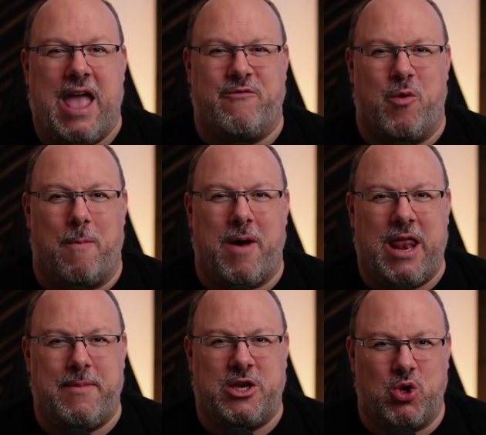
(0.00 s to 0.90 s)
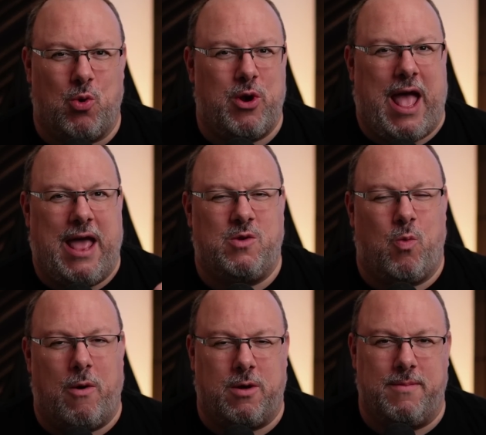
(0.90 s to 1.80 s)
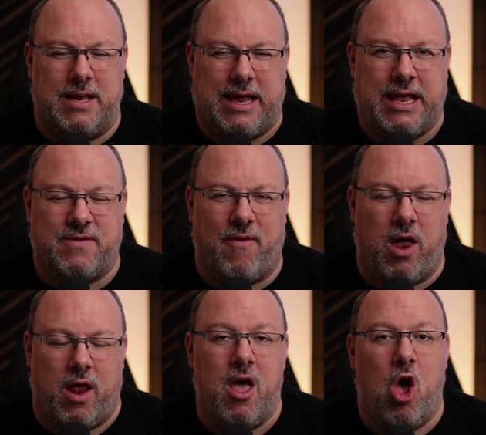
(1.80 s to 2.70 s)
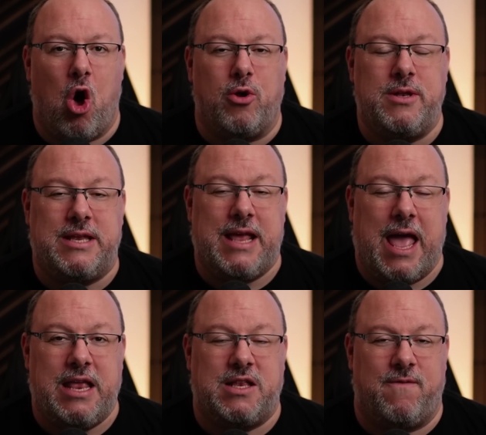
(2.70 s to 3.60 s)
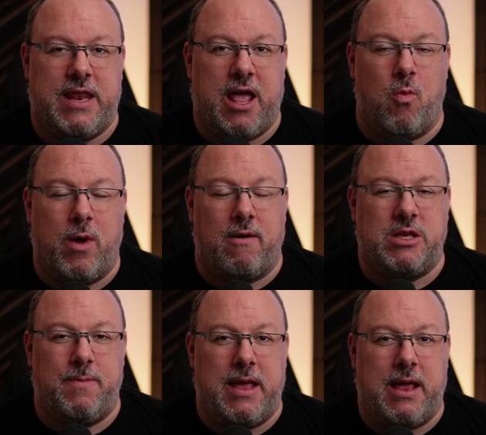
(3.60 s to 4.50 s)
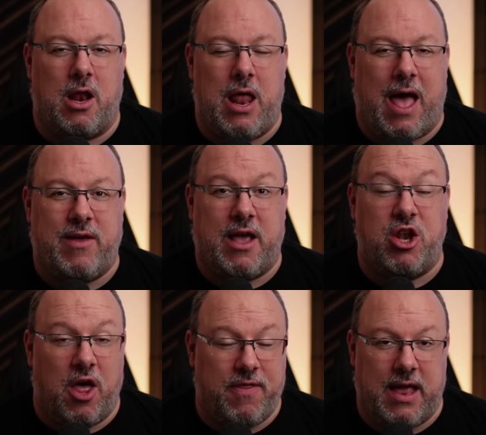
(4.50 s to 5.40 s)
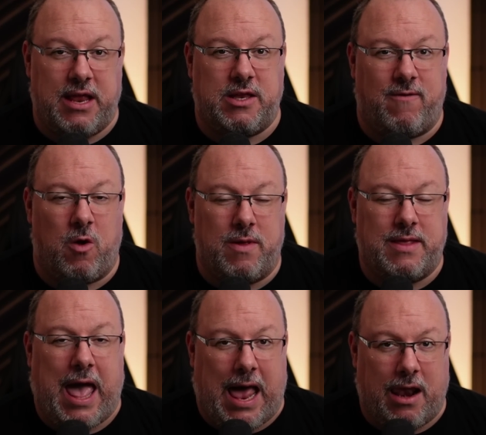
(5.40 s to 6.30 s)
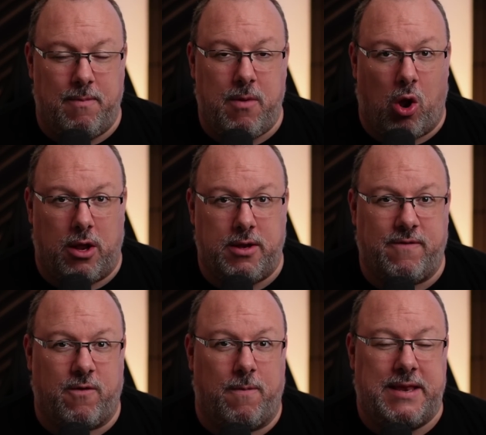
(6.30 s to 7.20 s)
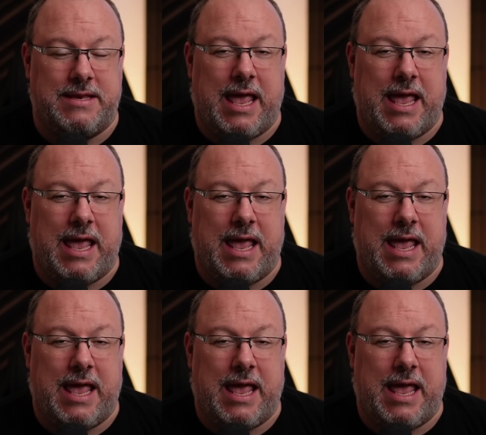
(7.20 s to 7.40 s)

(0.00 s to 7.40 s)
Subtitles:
Hey everyone, my name is Sean and welcome to Geeksvana. On today's video, we're going to be having another interview with Callum Holland from the